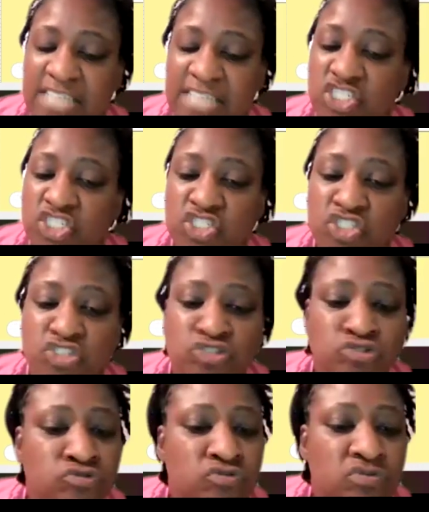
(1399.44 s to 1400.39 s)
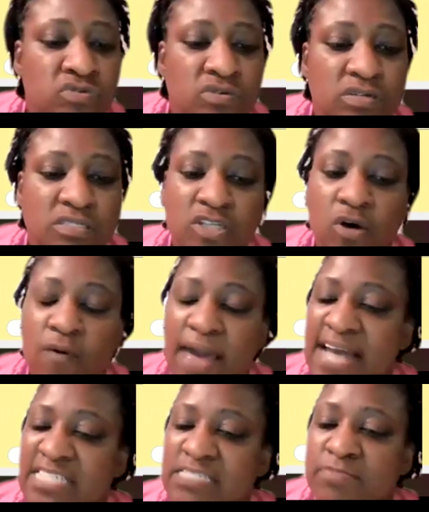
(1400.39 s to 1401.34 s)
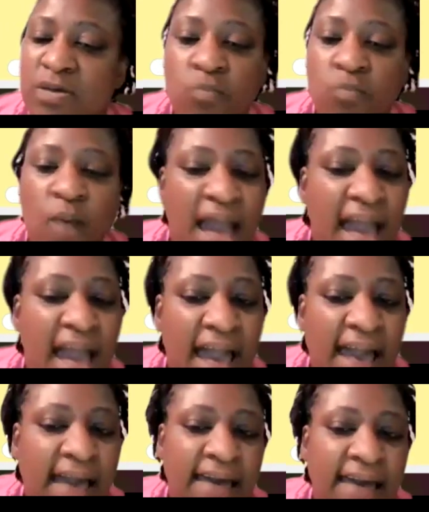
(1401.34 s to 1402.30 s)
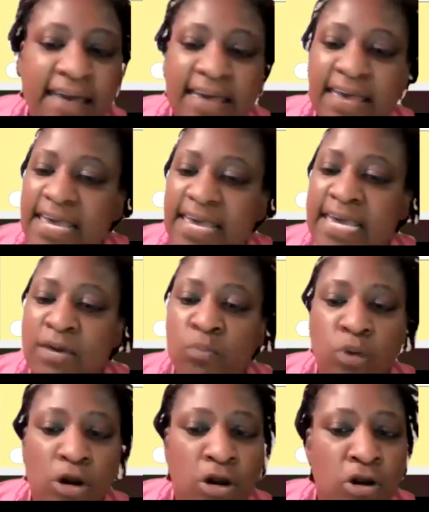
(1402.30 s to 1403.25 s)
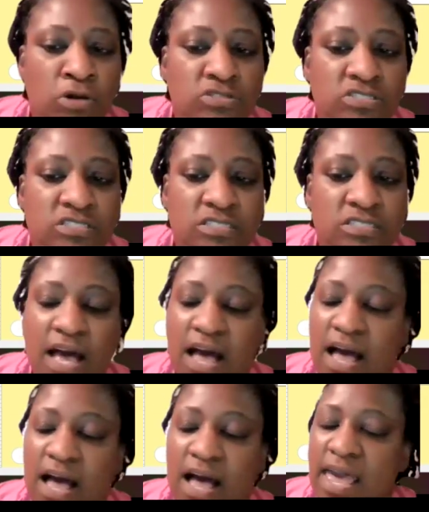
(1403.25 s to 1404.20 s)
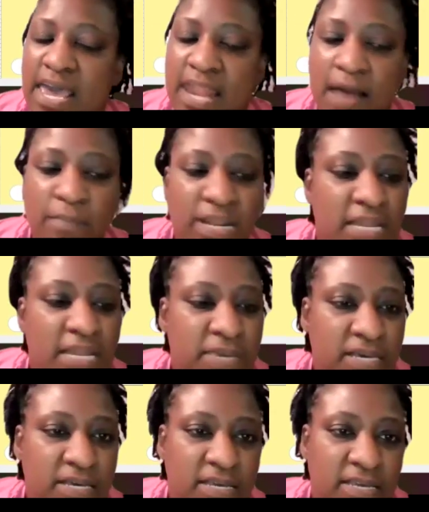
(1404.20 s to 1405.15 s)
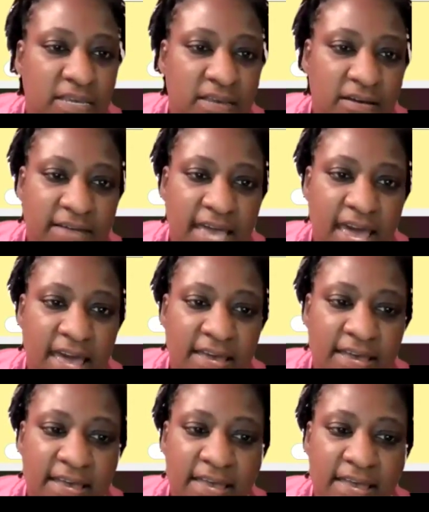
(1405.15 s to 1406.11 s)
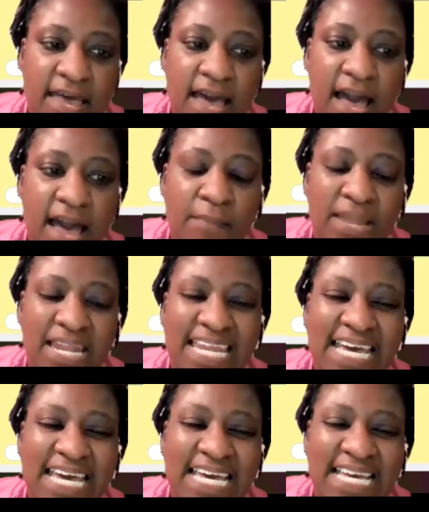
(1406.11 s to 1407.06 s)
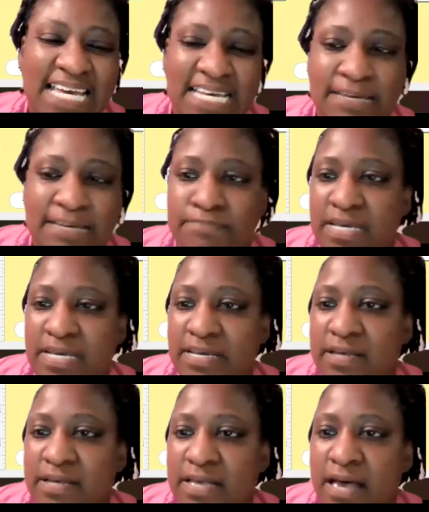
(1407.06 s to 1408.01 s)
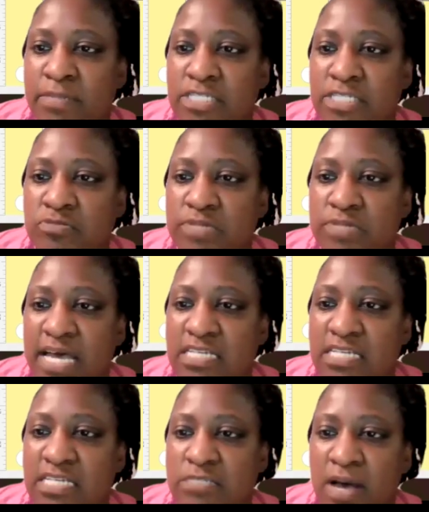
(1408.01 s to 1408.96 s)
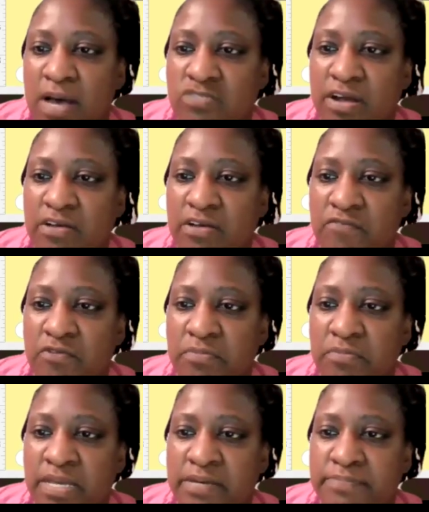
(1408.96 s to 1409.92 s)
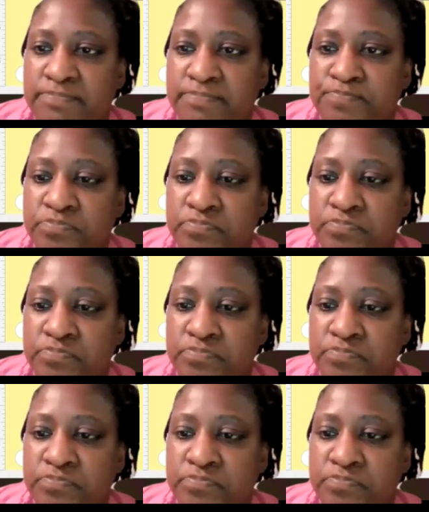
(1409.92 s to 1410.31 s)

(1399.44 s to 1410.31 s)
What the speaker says: I just do. Don't ask me why. It works and I'm going to let it be. Okay? I'm going to let it be. I'm going to duplicate this box right here for a minute.